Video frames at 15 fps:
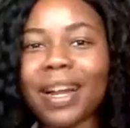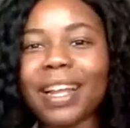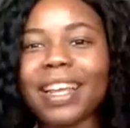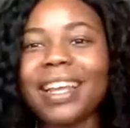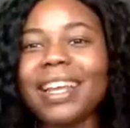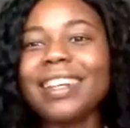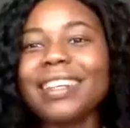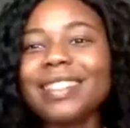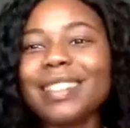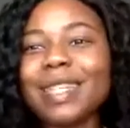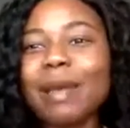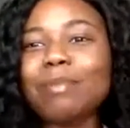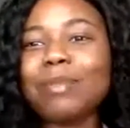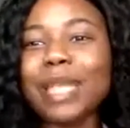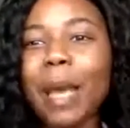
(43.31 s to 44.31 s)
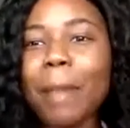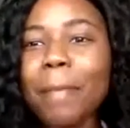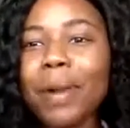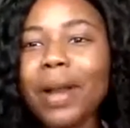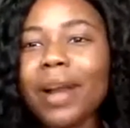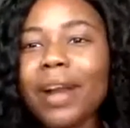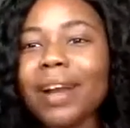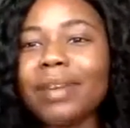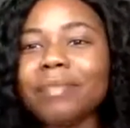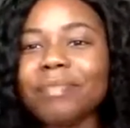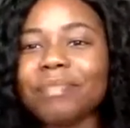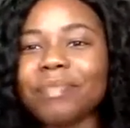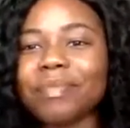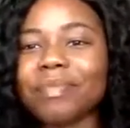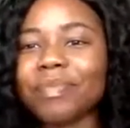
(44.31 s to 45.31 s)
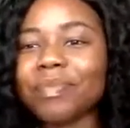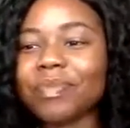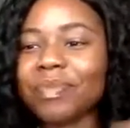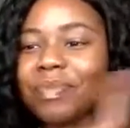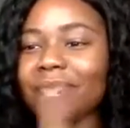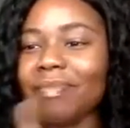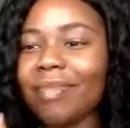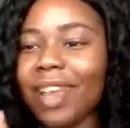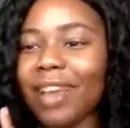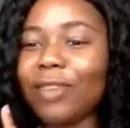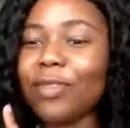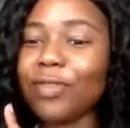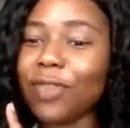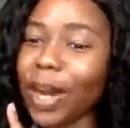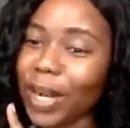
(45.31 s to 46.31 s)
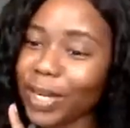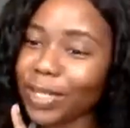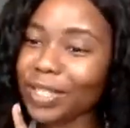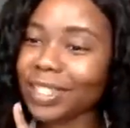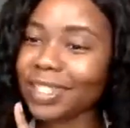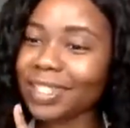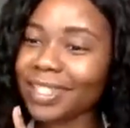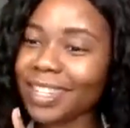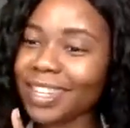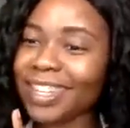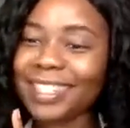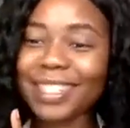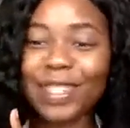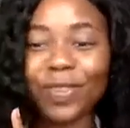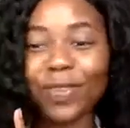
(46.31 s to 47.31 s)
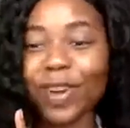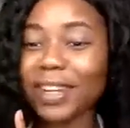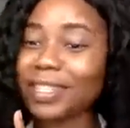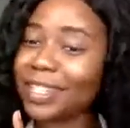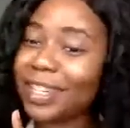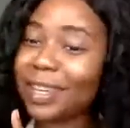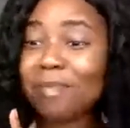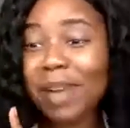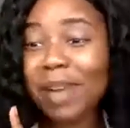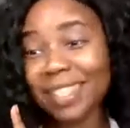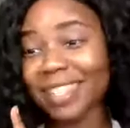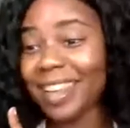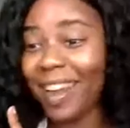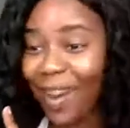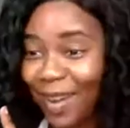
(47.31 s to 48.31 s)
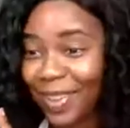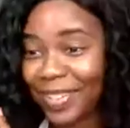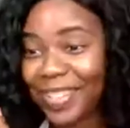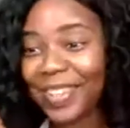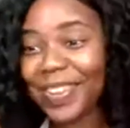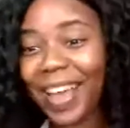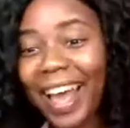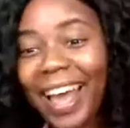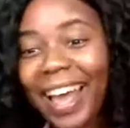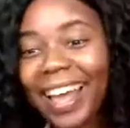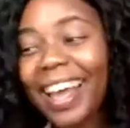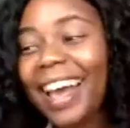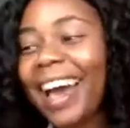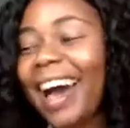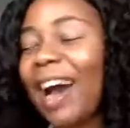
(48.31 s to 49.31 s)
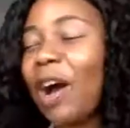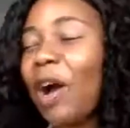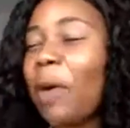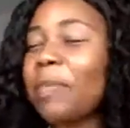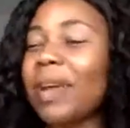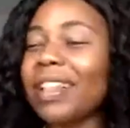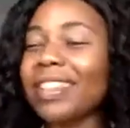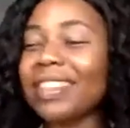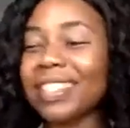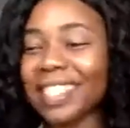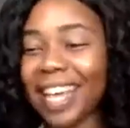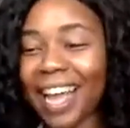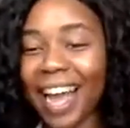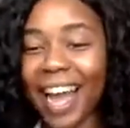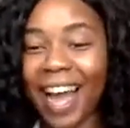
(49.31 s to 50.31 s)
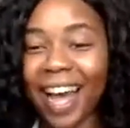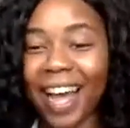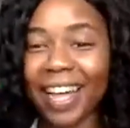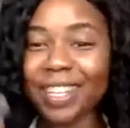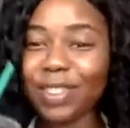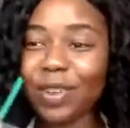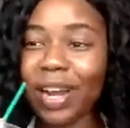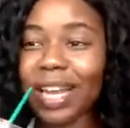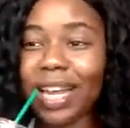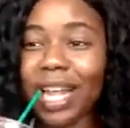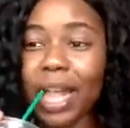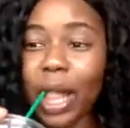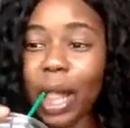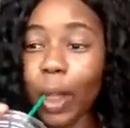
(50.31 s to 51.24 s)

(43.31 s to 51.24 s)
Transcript: It is September 1st. It's the first of the month, y'all, okay? I hope y'all are staying hydrated.